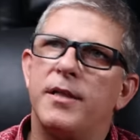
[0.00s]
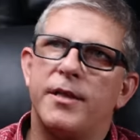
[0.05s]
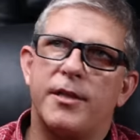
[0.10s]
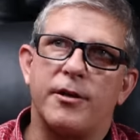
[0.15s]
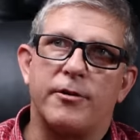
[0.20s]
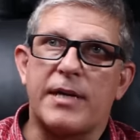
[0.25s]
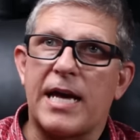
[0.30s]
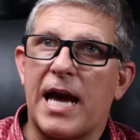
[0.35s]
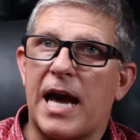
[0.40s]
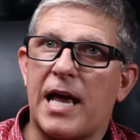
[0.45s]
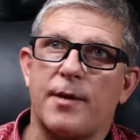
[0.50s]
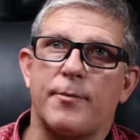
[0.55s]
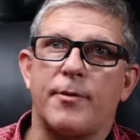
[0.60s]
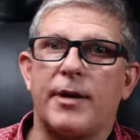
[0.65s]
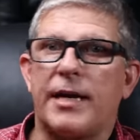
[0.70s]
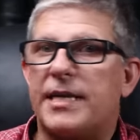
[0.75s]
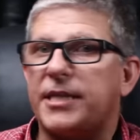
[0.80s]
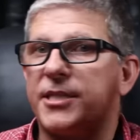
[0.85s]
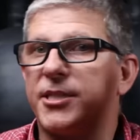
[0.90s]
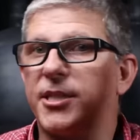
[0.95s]
they'll
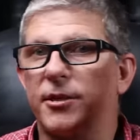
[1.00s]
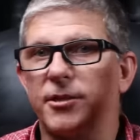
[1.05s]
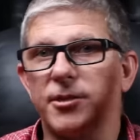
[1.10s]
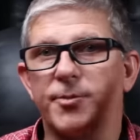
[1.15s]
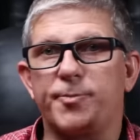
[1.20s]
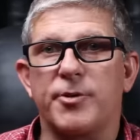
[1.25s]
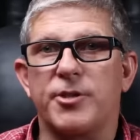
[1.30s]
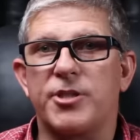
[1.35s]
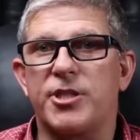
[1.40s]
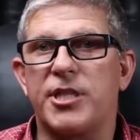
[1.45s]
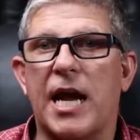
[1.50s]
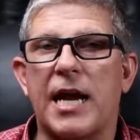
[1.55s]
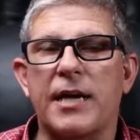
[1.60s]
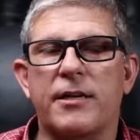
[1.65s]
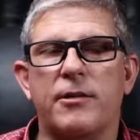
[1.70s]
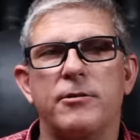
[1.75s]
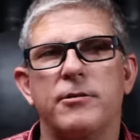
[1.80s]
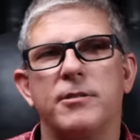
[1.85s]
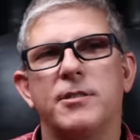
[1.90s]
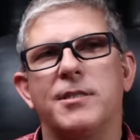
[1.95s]
calibrate each other's
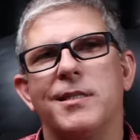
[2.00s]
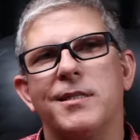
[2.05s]
projectors.